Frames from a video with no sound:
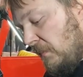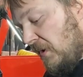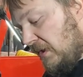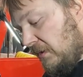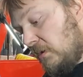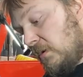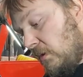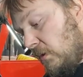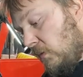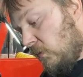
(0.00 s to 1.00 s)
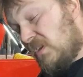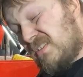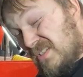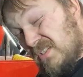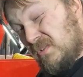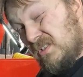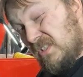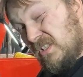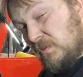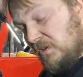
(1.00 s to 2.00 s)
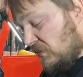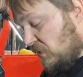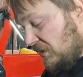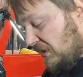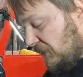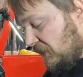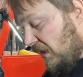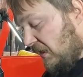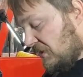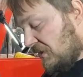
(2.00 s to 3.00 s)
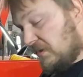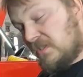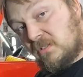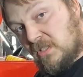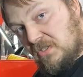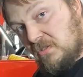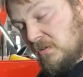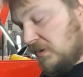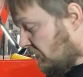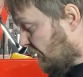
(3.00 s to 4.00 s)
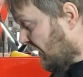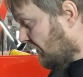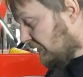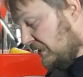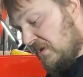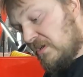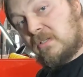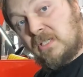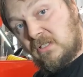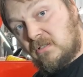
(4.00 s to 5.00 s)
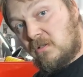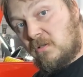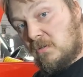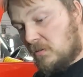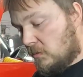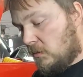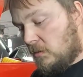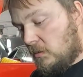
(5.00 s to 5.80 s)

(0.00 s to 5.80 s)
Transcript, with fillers: But one of the things I really like about them is when they flash to let you know that the battery's getting low,